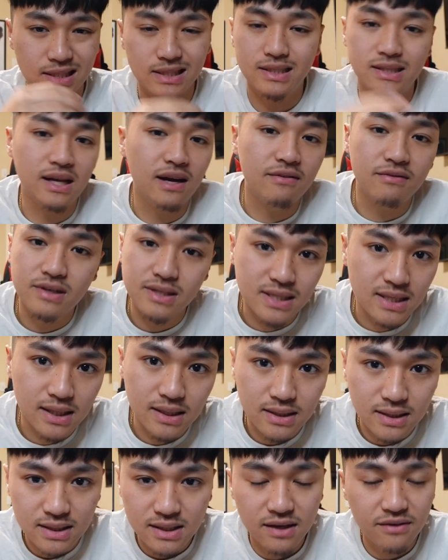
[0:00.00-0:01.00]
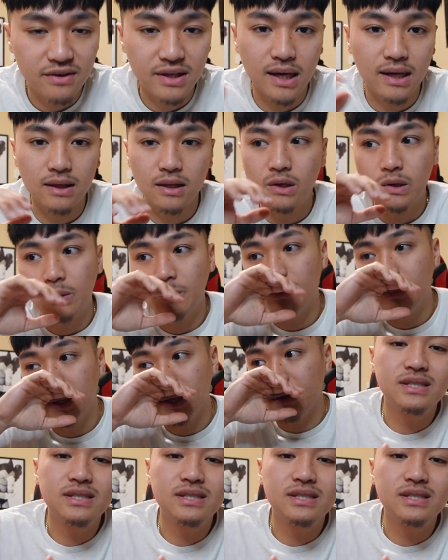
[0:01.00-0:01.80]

It's never 10, it's never that low, but